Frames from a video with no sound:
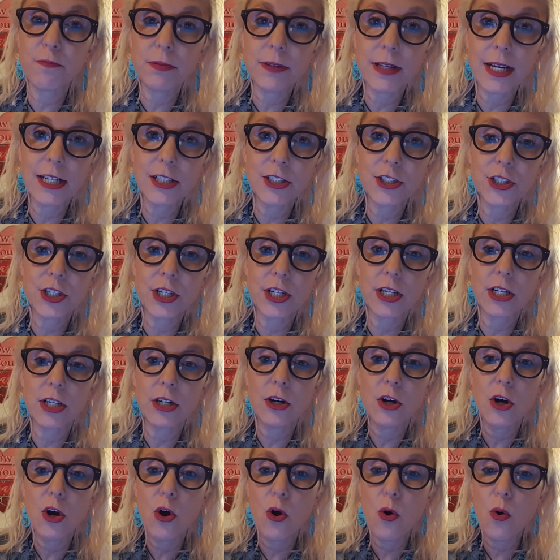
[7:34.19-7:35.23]

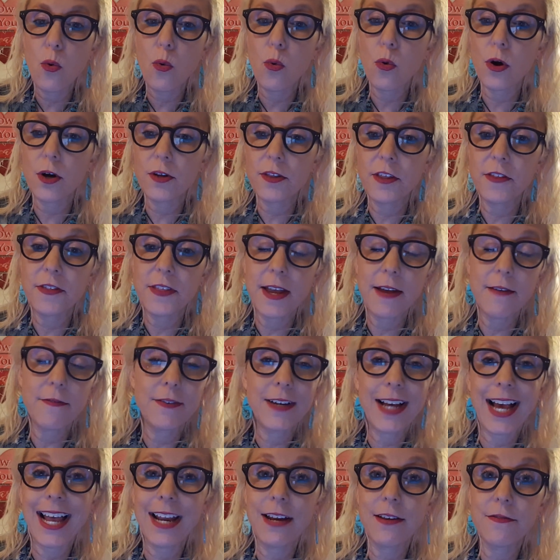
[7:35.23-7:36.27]
pleasure or that
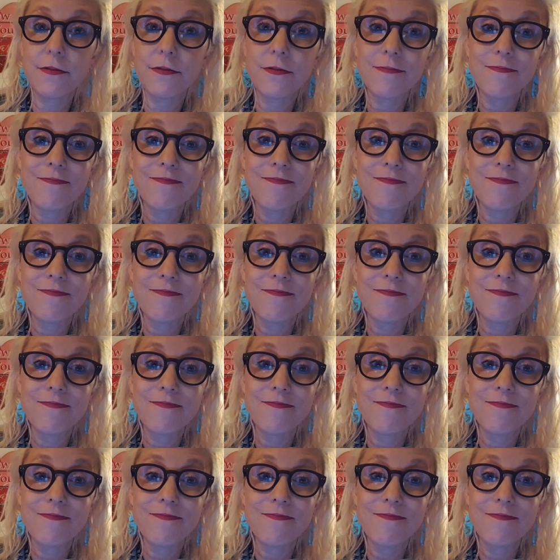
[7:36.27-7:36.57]
they've kind of